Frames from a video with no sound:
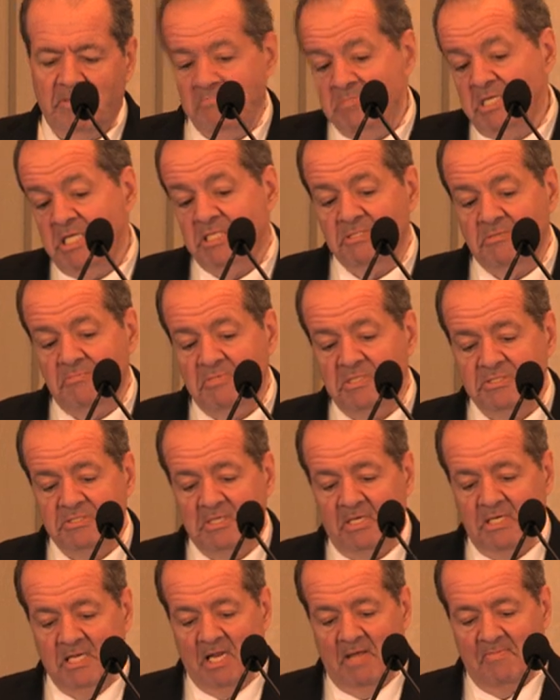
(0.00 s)
And it needs to be
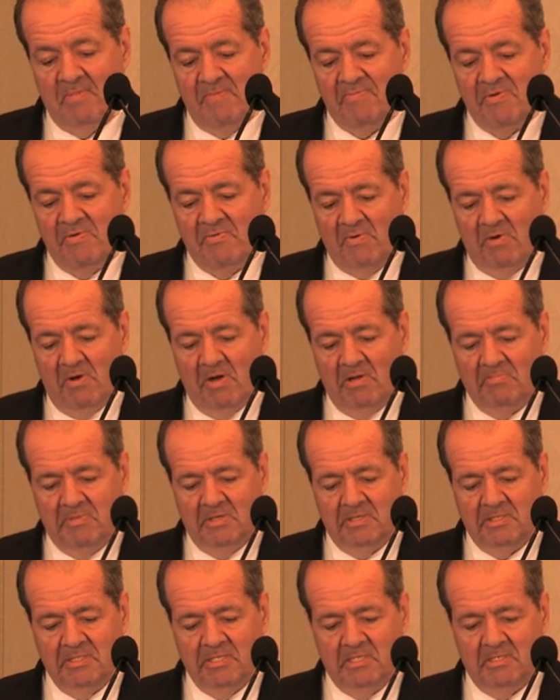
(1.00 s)
studied. I might be wrong,
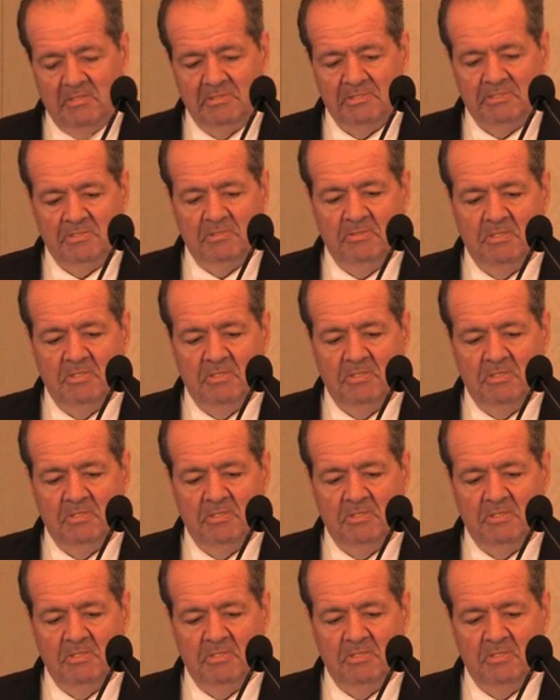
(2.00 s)
but, you know,